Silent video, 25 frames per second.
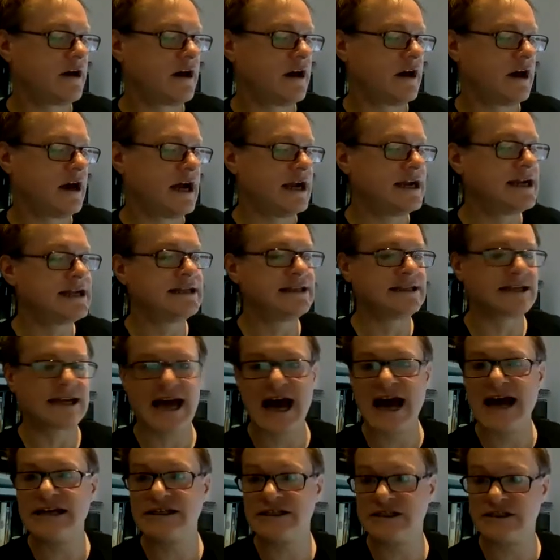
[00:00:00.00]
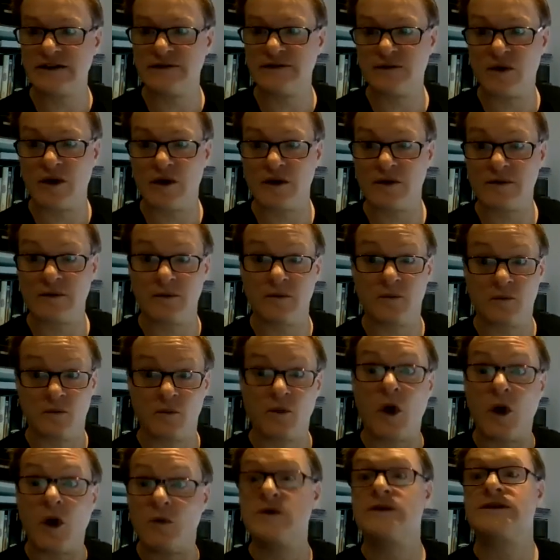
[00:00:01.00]
an indication of
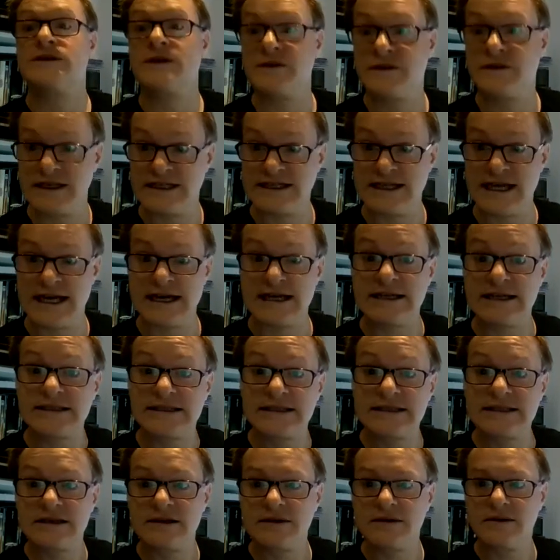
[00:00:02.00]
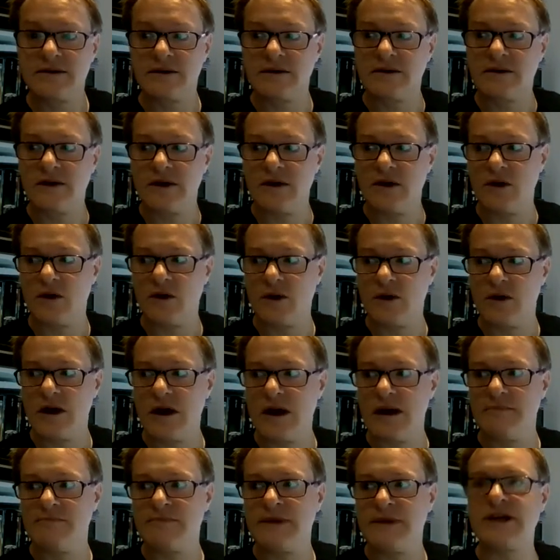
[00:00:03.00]
what was on the disk,
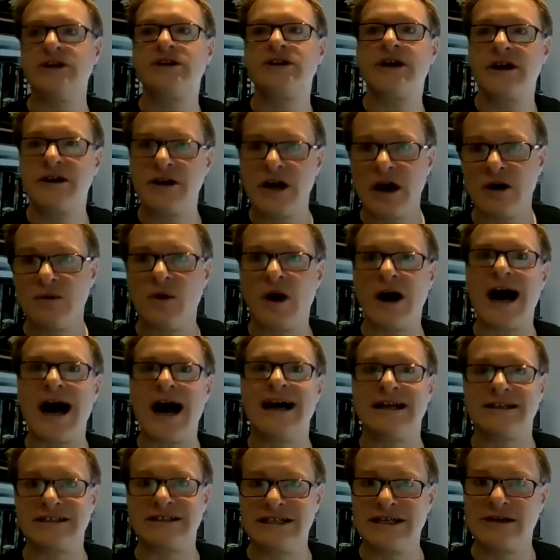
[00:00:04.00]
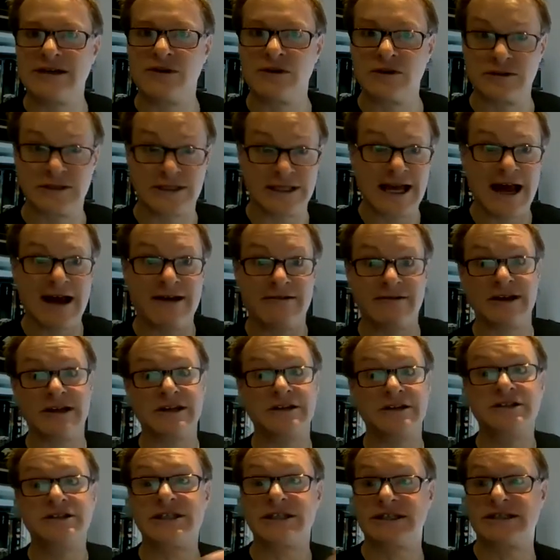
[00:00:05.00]
but you don't know what actually caused the error.
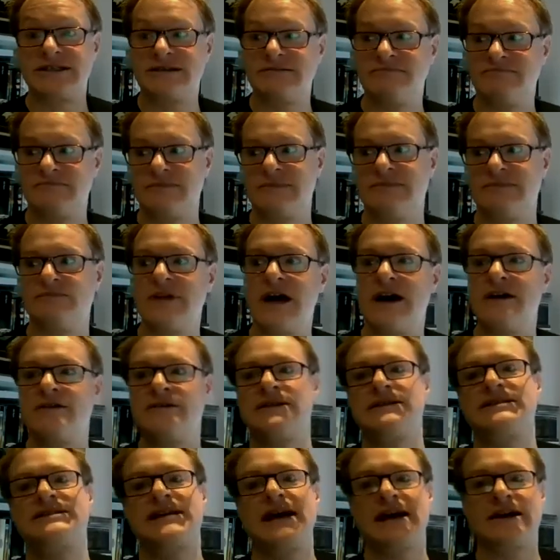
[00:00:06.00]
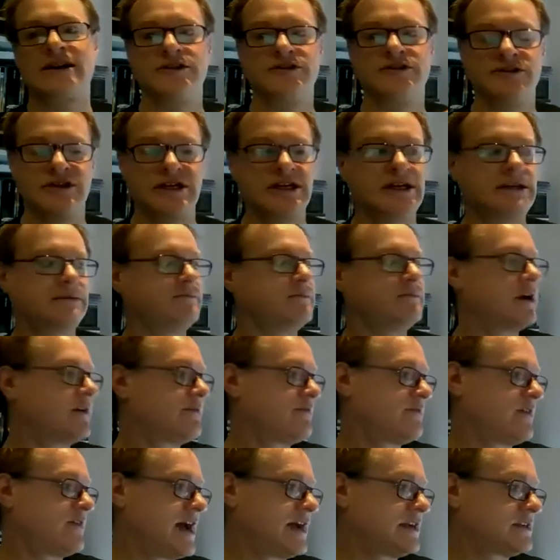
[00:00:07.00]
You just know the secondary
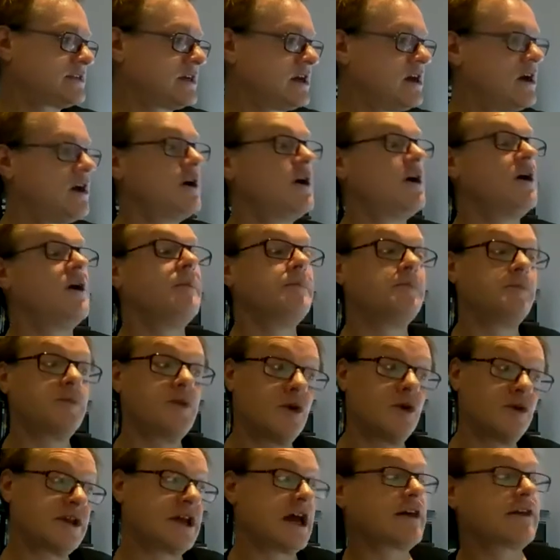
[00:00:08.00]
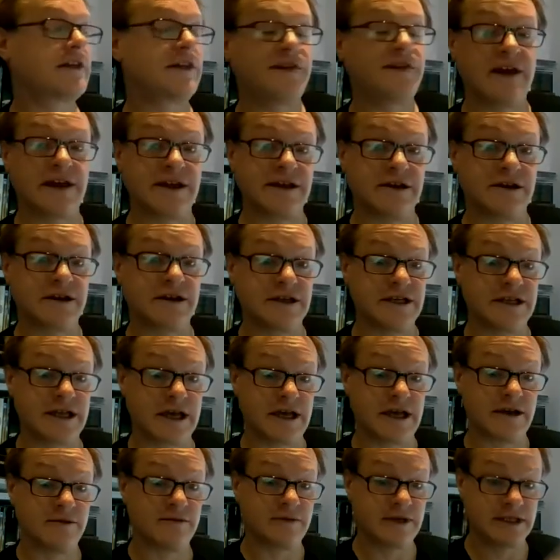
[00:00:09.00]
effect. Well, the other thing you can
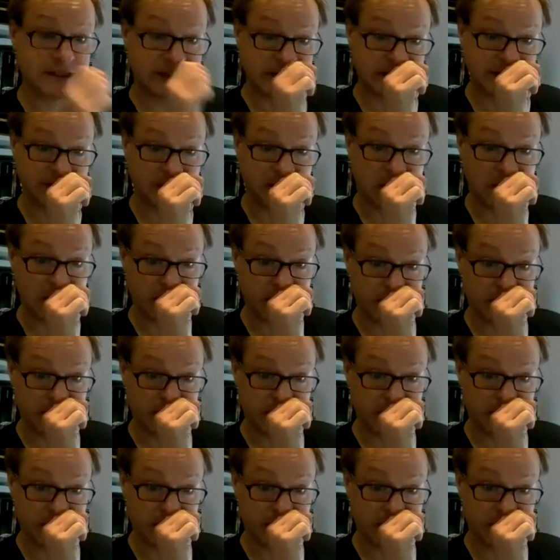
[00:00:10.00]
do, which is what